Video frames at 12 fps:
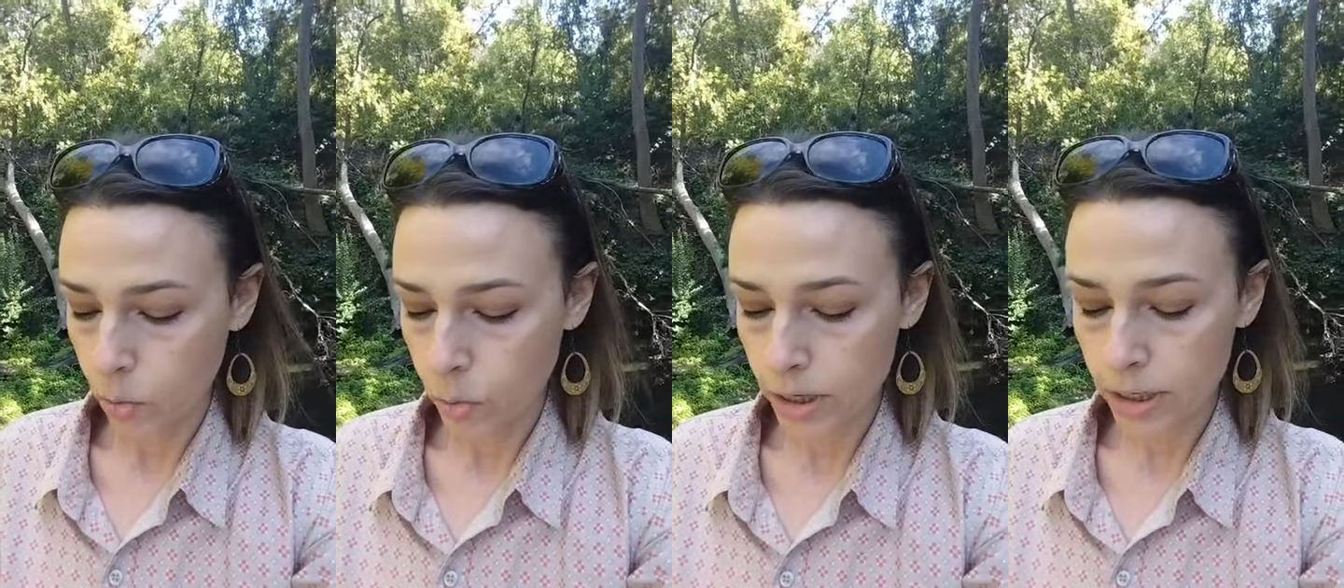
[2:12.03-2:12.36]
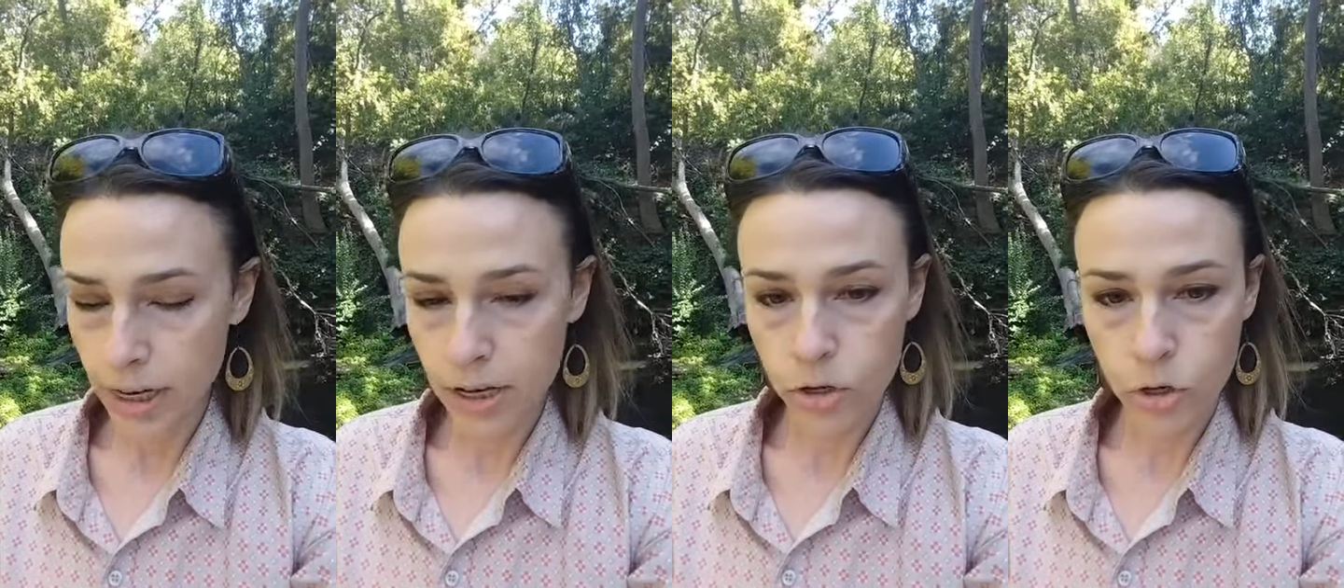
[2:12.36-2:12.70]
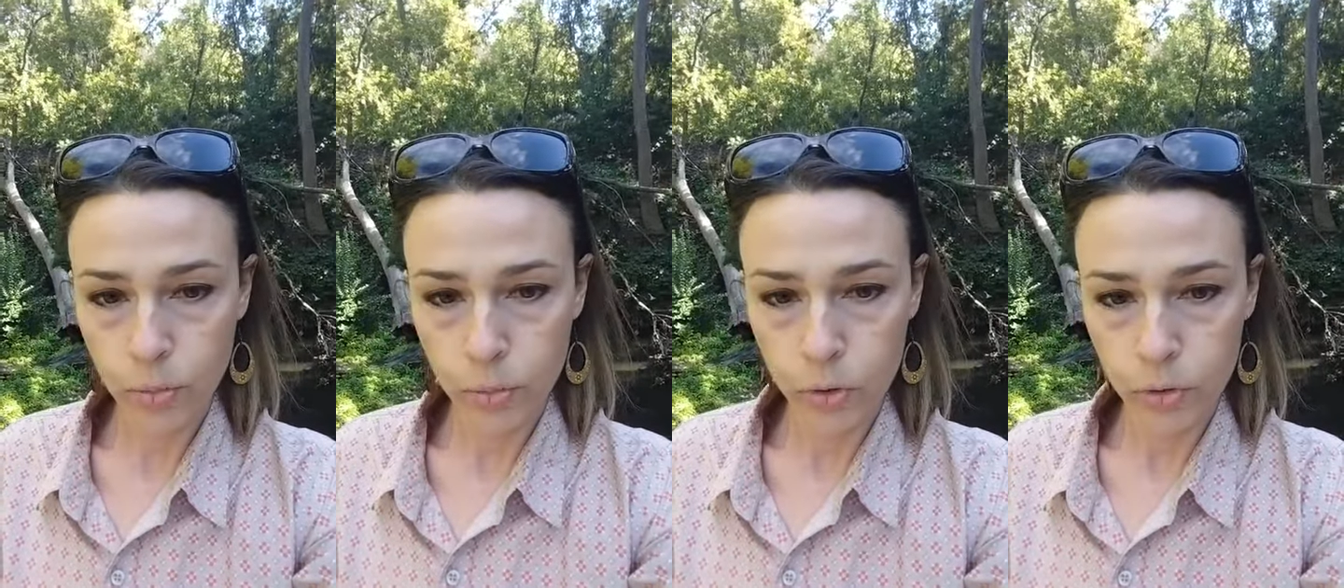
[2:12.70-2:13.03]
when
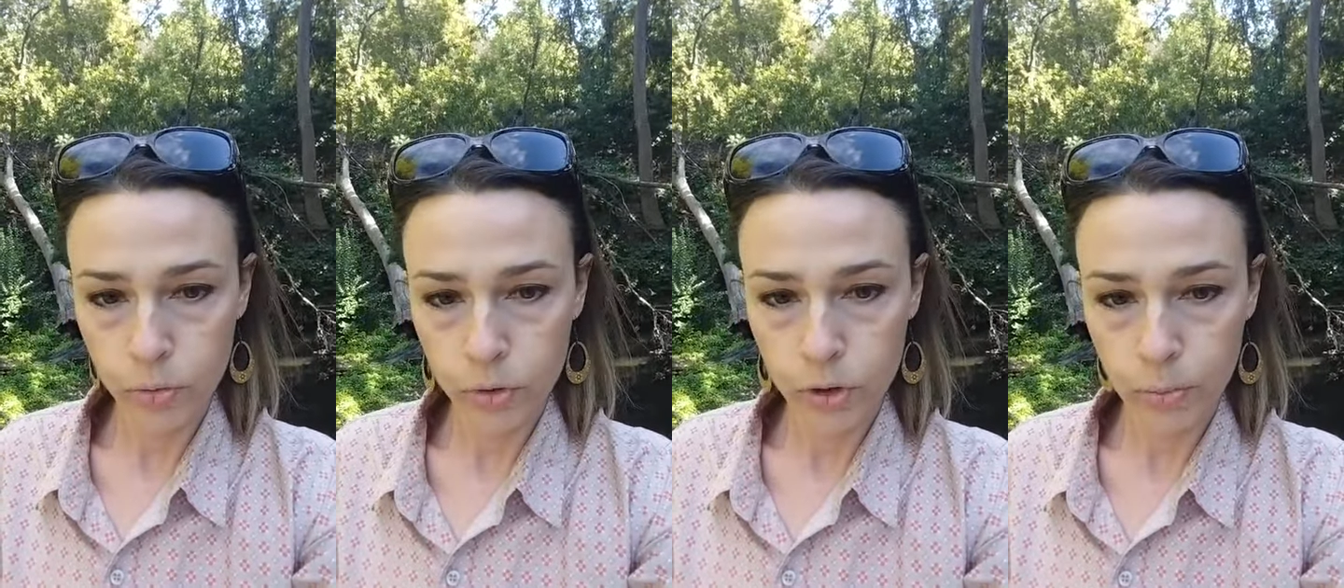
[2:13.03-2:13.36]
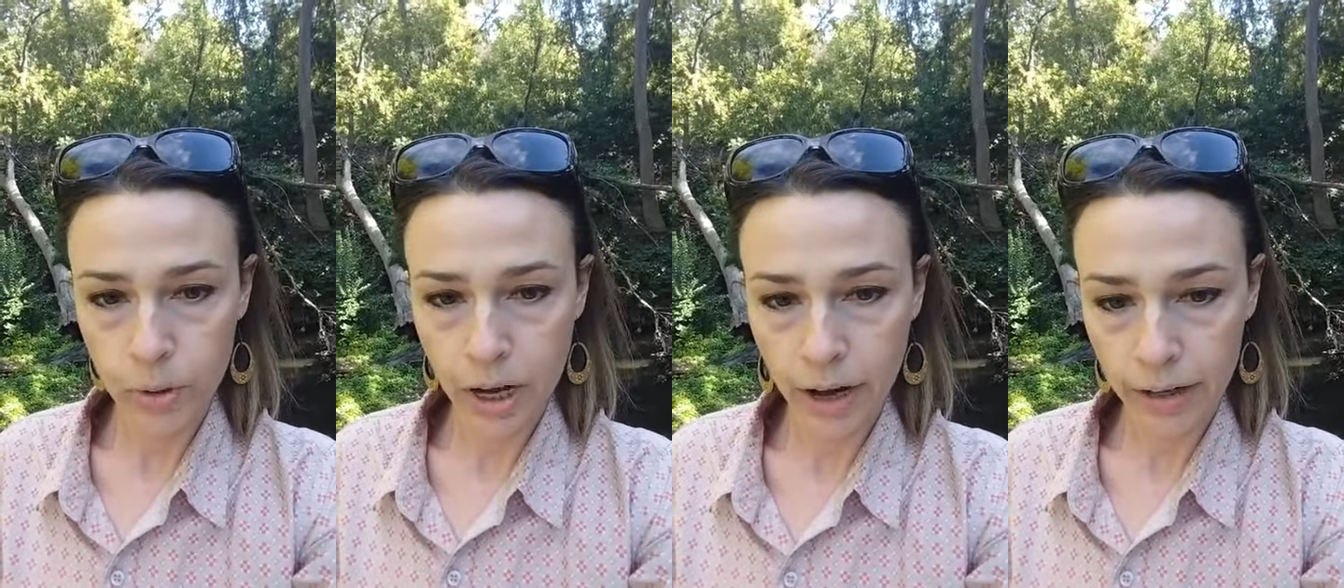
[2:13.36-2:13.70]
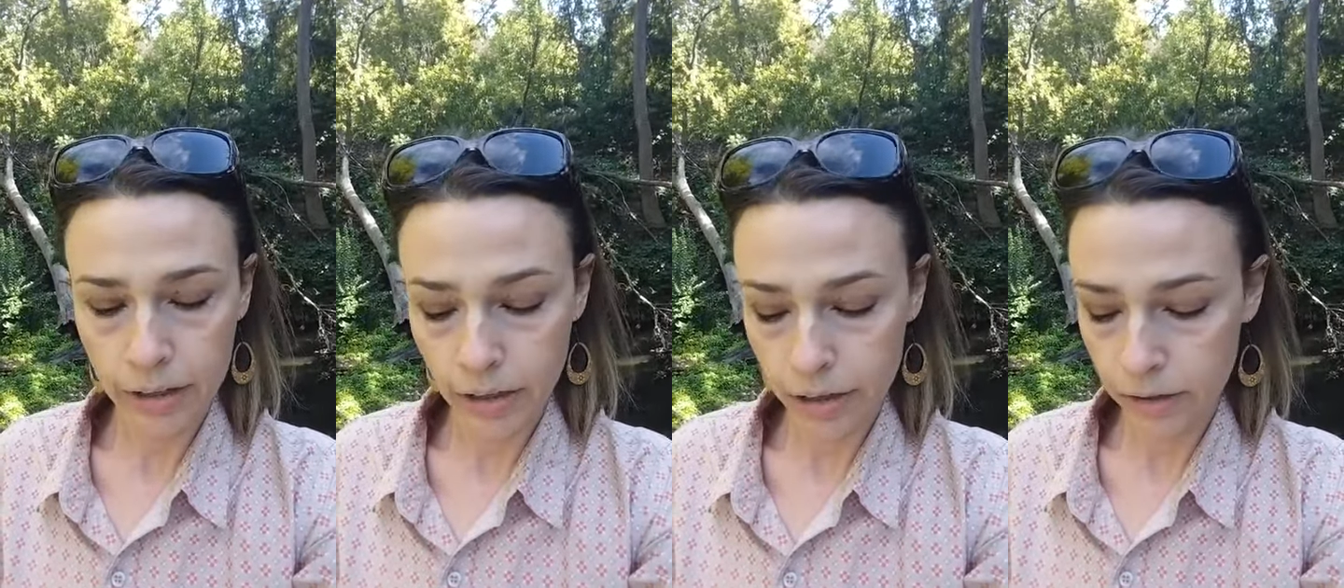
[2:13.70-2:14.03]
danger moves
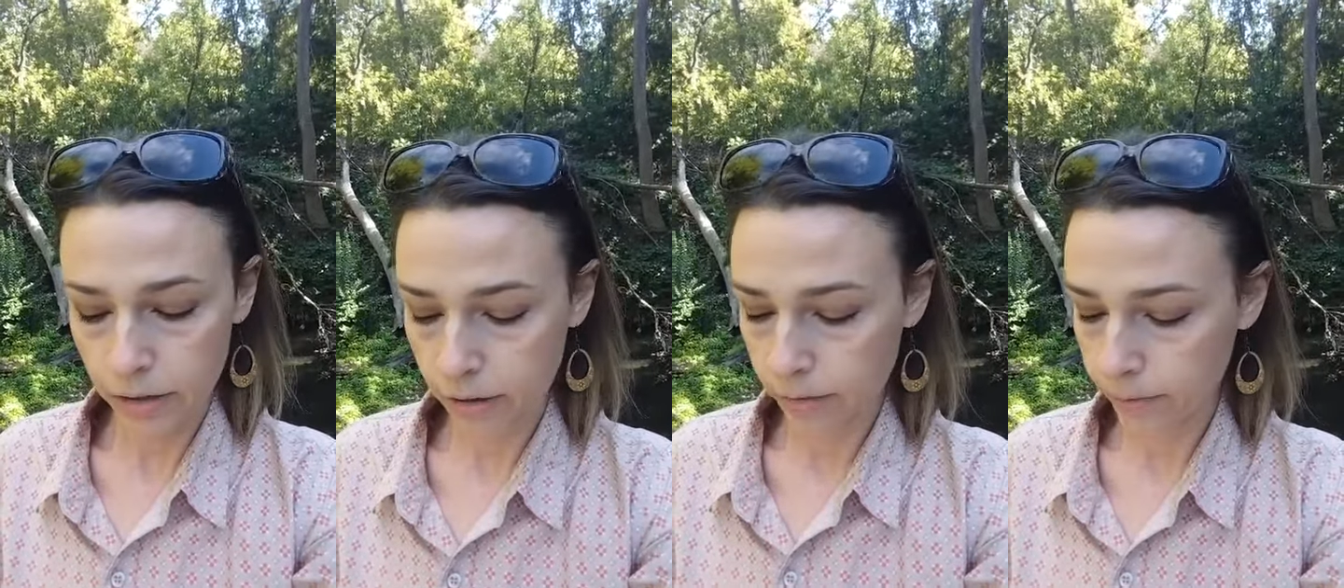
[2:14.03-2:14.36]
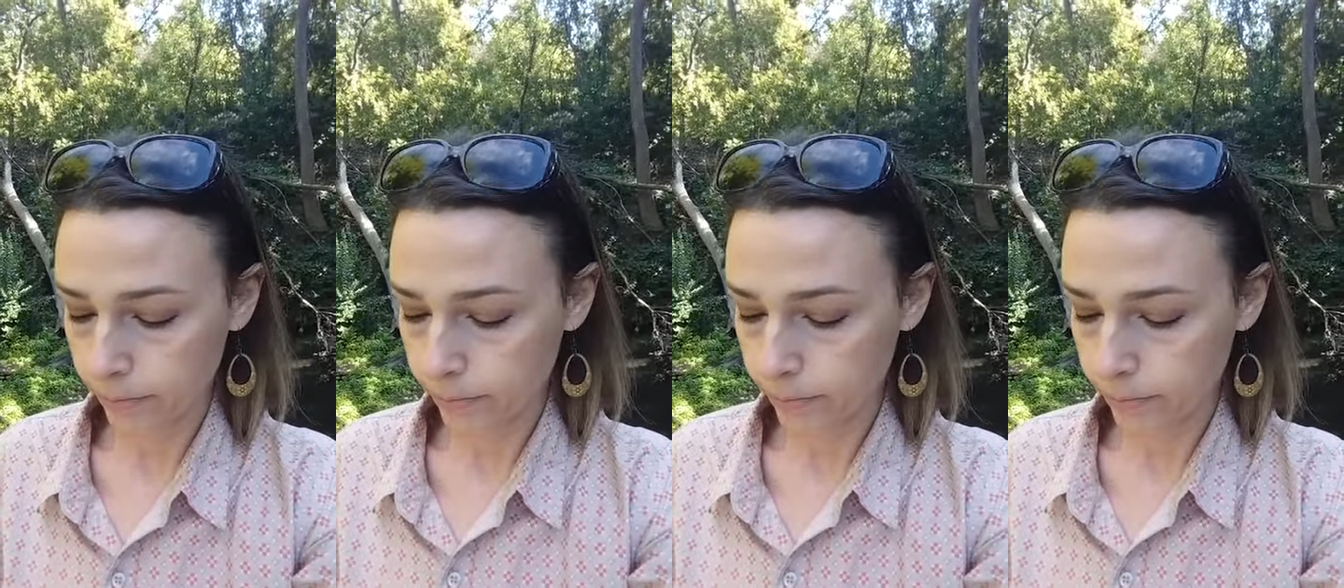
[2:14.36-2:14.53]
behind us.